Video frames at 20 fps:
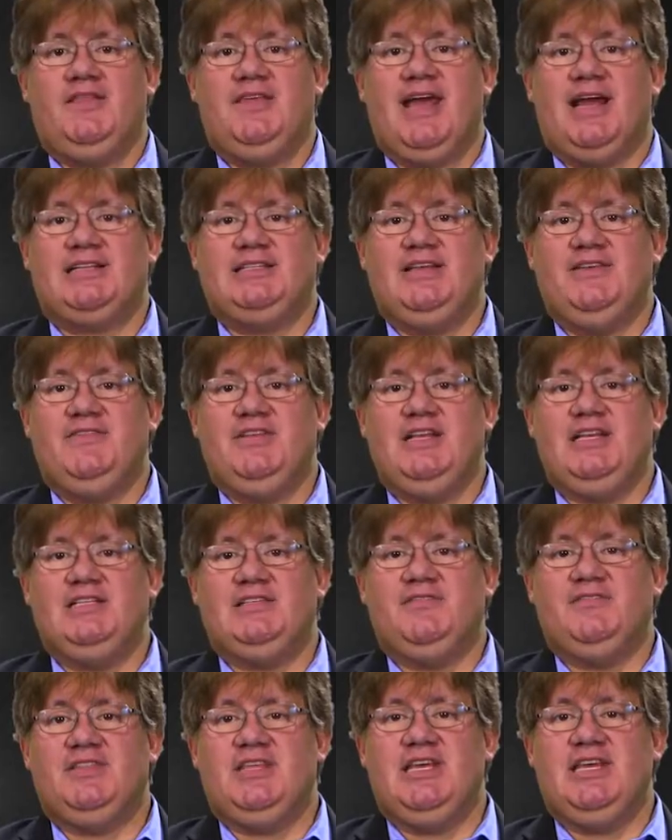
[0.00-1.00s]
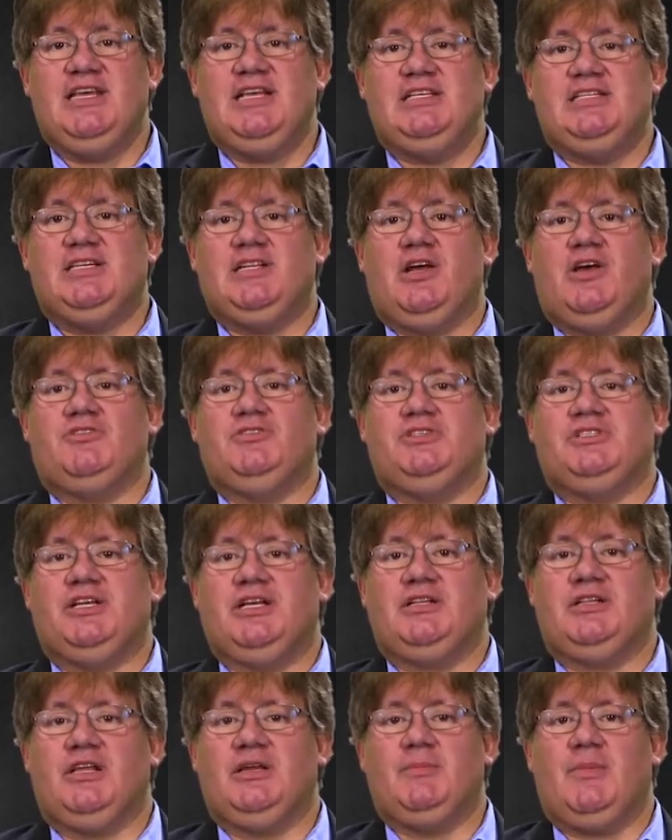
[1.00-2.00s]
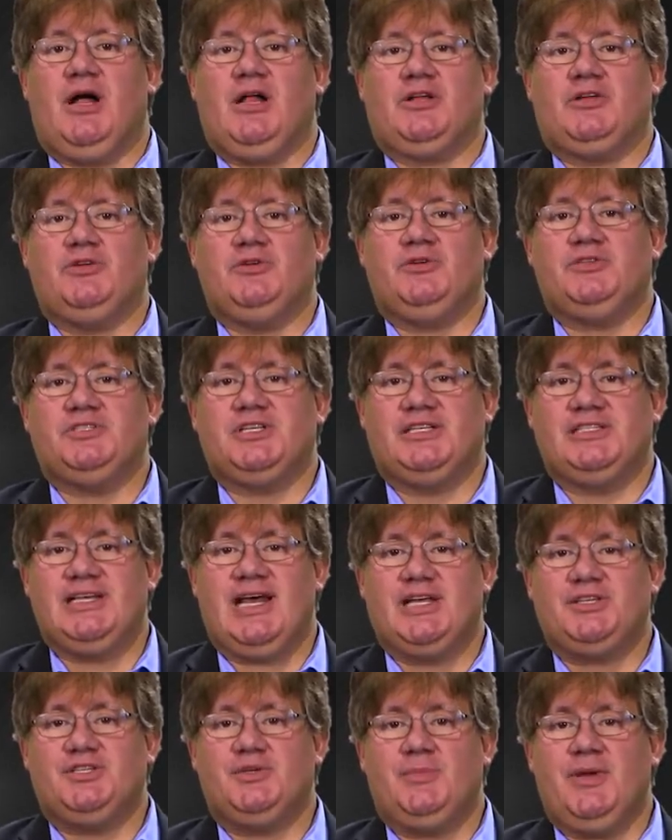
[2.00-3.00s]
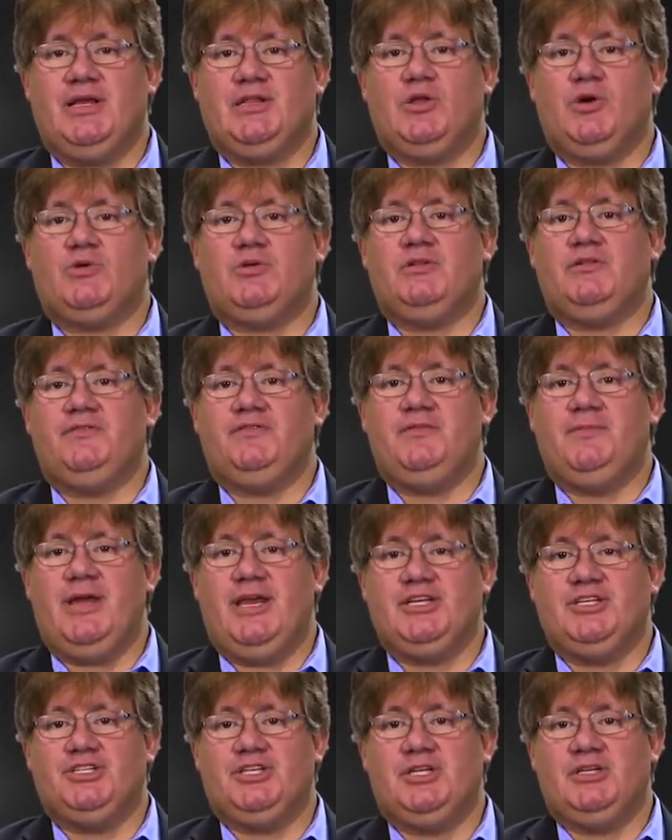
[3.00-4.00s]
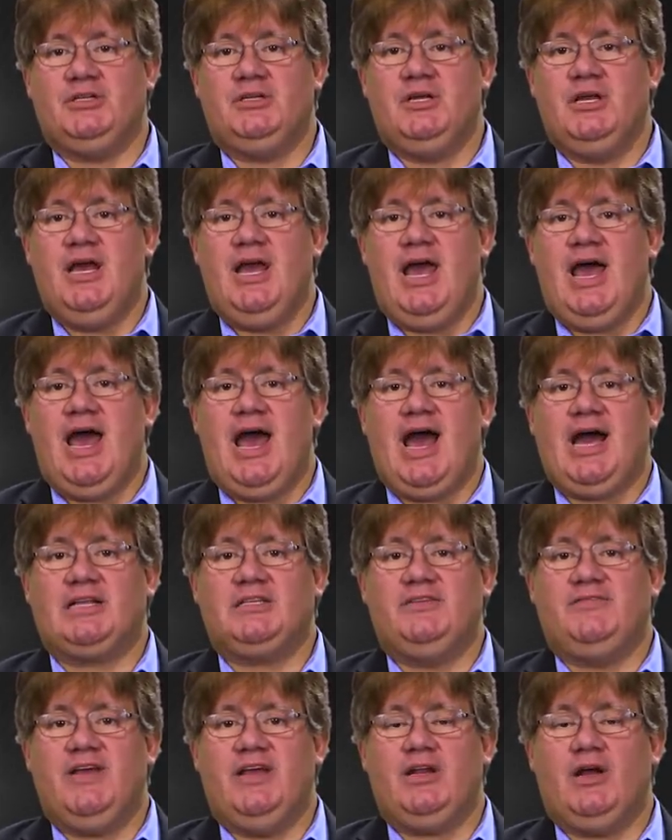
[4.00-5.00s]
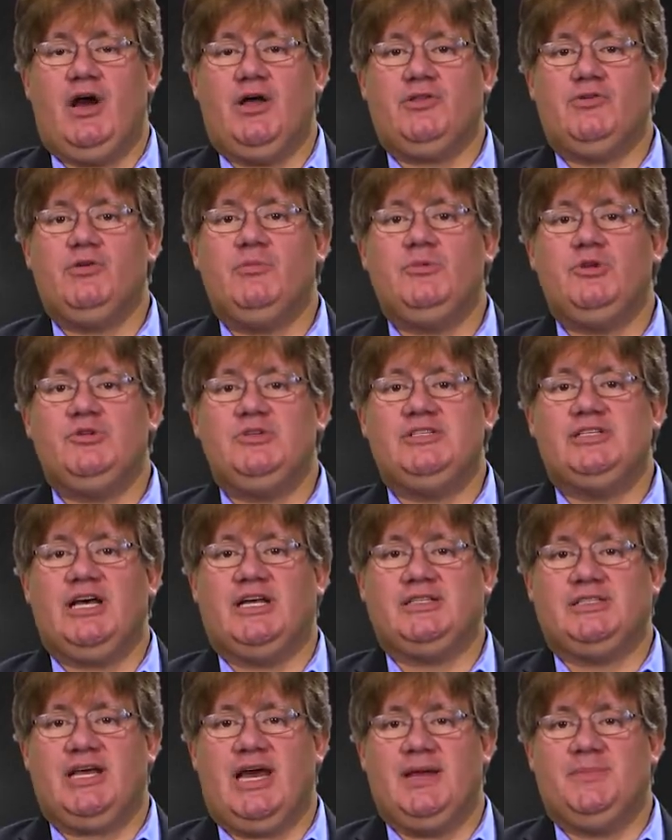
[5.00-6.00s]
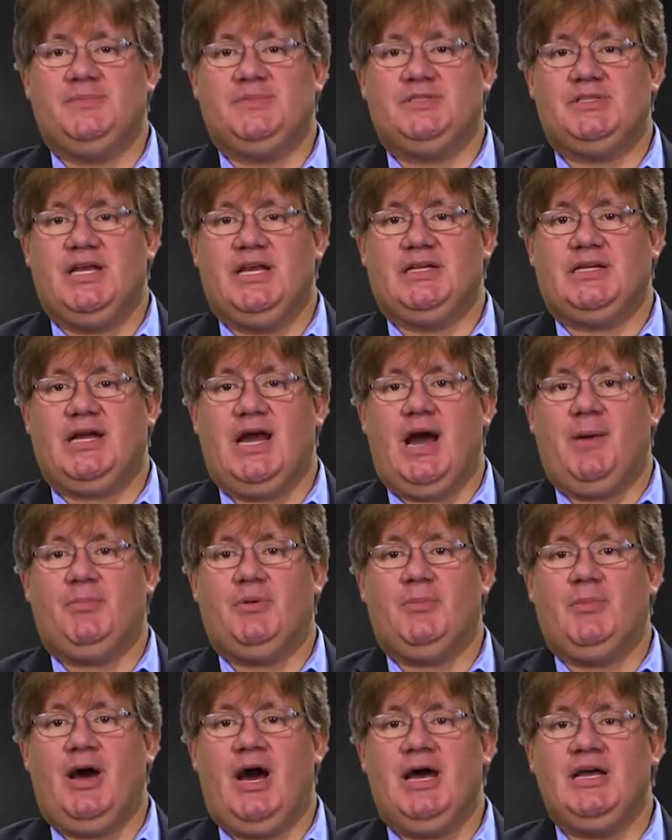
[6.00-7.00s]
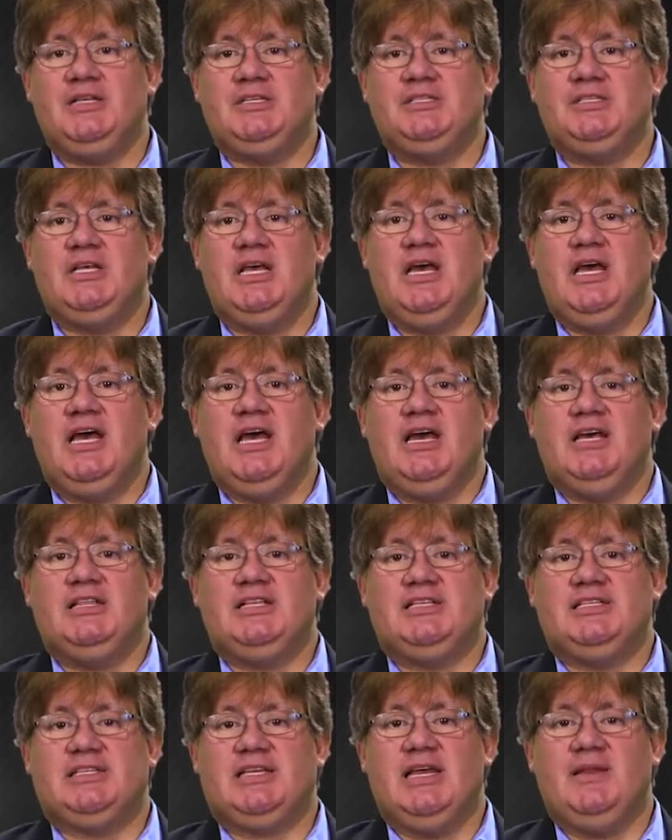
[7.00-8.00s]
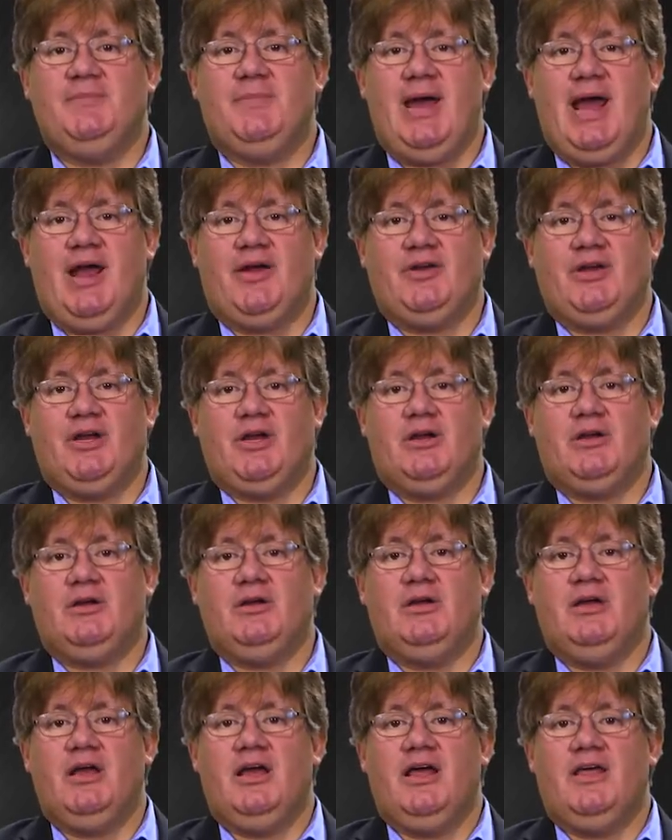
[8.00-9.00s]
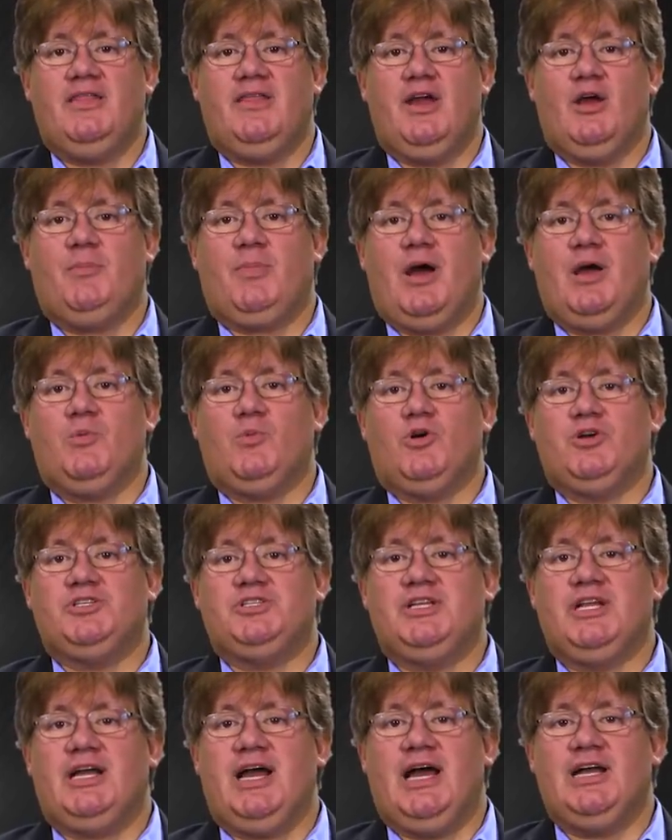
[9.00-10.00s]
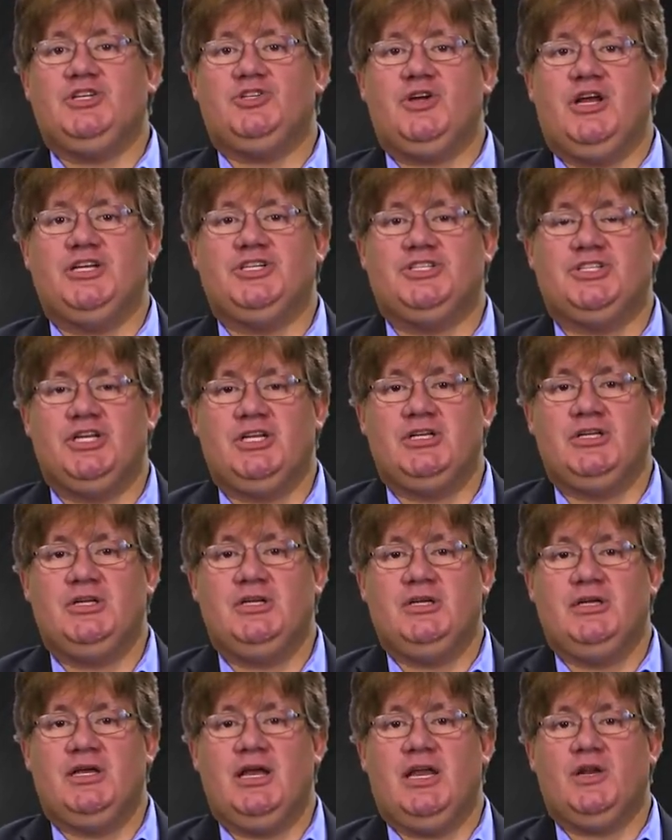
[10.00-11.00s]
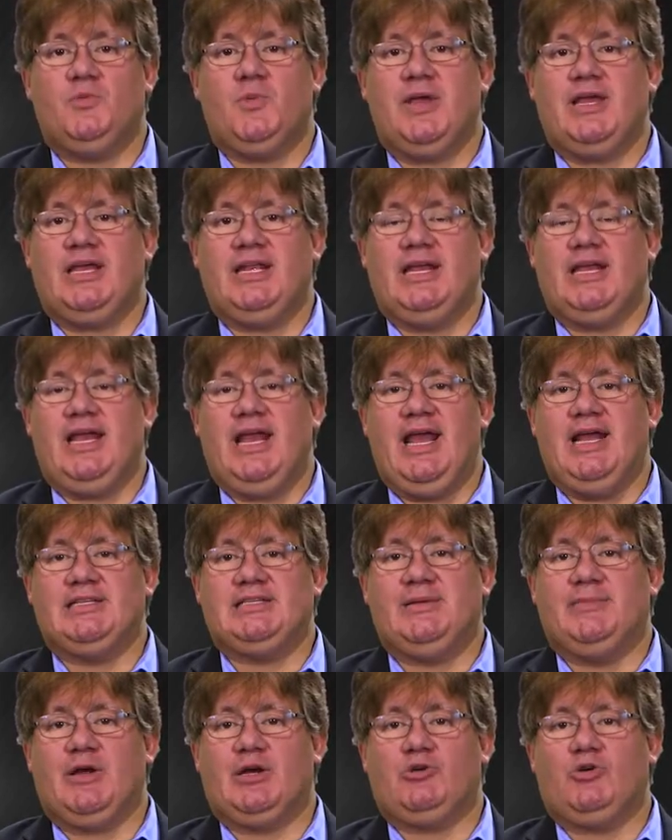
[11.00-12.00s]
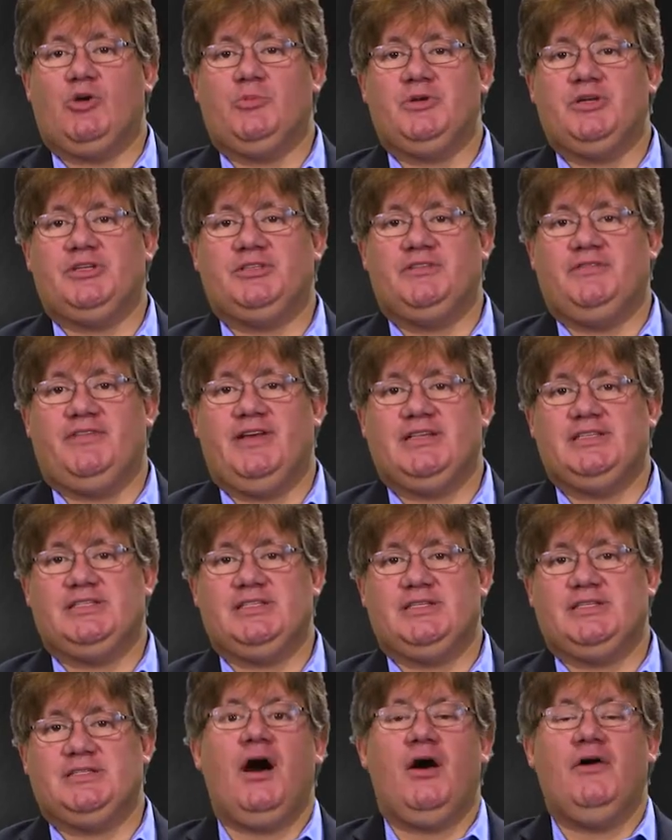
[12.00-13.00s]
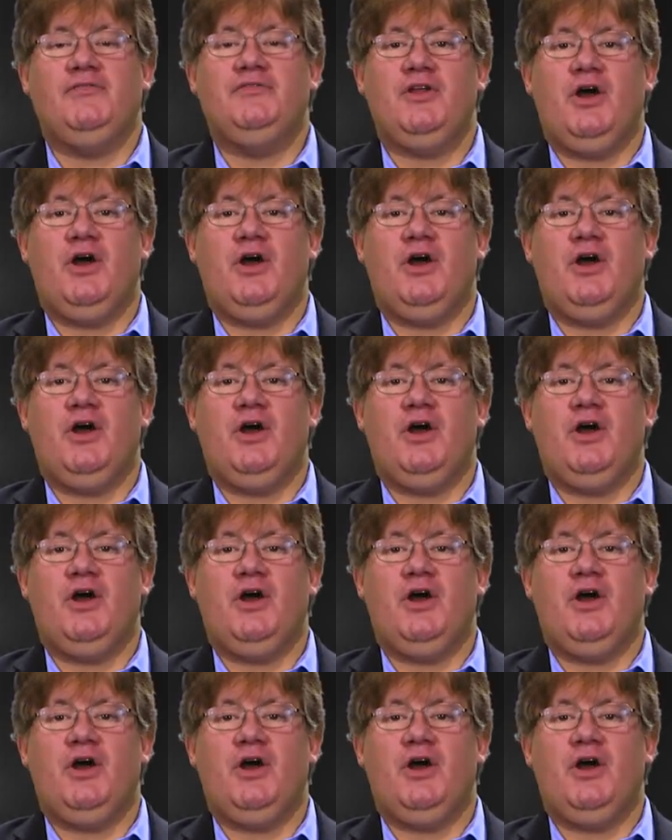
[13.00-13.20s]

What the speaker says: The activities of these and other signaling molecules exacerbate local inflammation, activate other immune cell types, and compromise the skin barrier, thereby worsening hydration and weakening antimicrobial defenses. Of